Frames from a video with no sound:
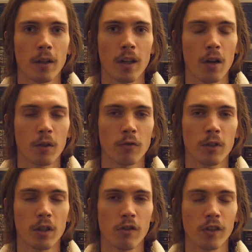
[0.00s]
I only
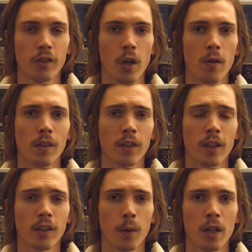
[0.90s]
really just noticed
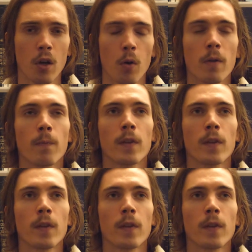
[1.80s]
this, so I don't